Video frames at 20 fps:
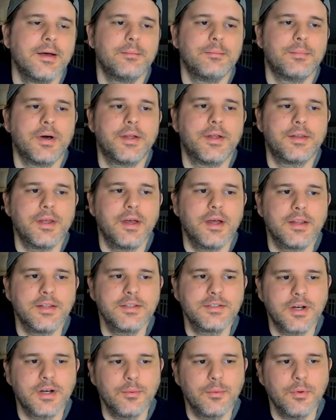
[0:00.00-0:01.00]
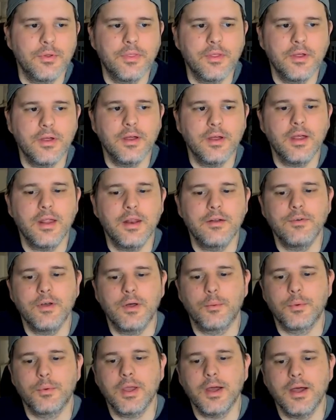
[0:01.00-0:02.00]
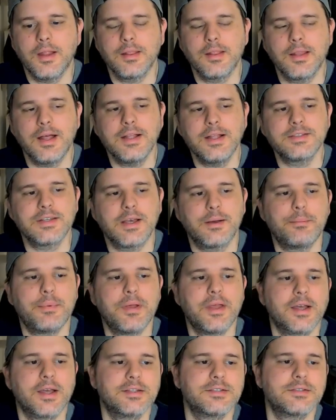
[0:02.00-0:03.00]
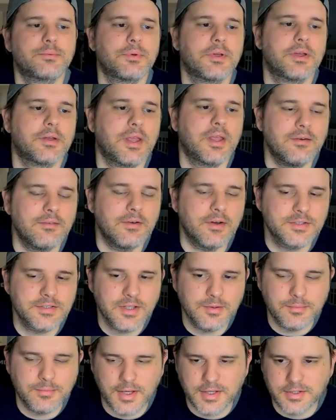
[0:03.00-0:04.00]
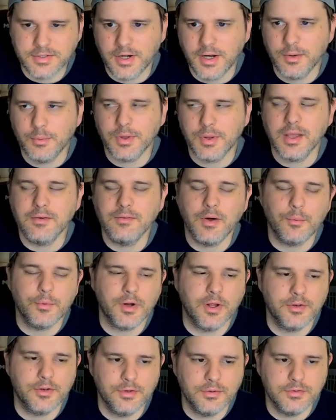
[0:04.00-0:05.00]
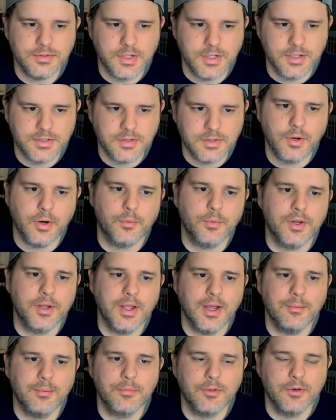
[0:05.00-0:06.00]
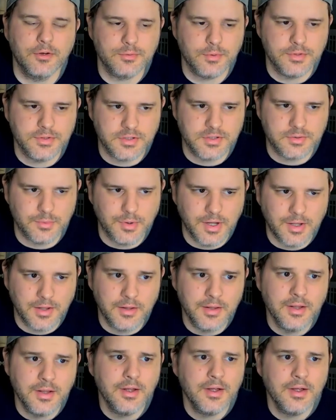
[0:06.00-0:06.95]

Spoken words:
But let's start with NFL. We got lots of picks. We gave out a slip yesterday. We gave out one on Tuesday, so I'll recap those ones as well.